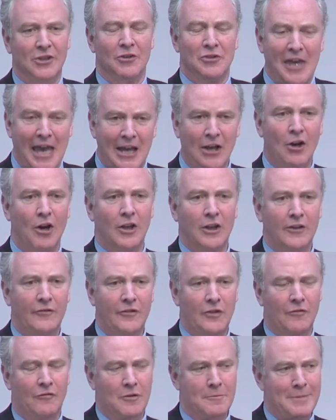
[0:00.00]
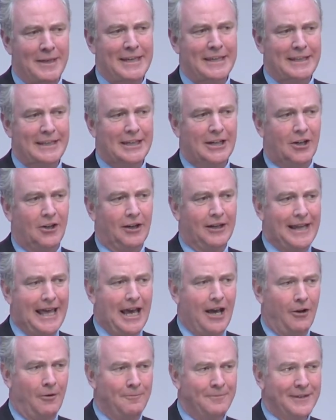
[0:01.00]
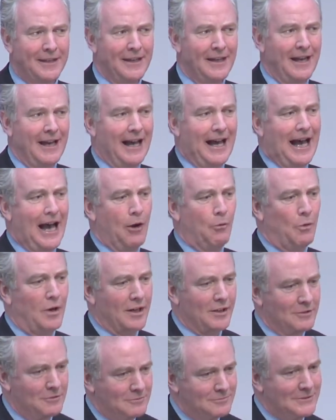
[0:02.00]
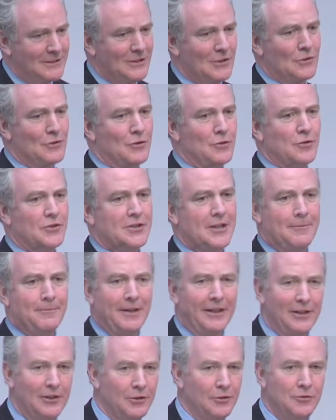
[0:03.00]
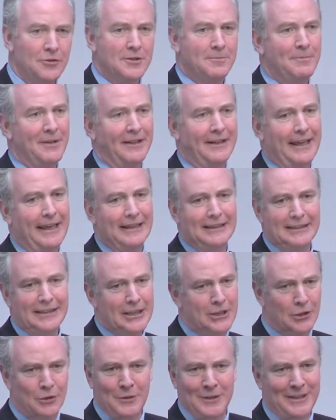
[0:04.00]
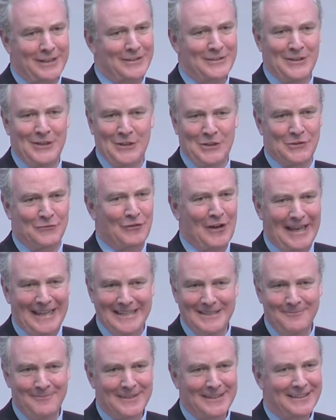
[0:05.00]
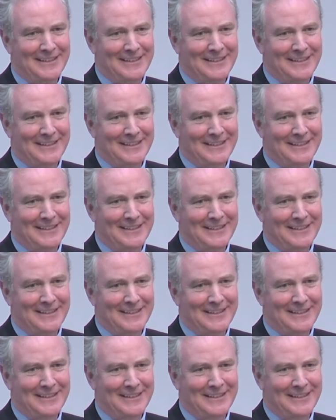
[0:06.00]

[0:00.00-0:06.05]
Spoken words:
So thank all of you for being here. And now I want to introduce somebody who's been a leader in this fight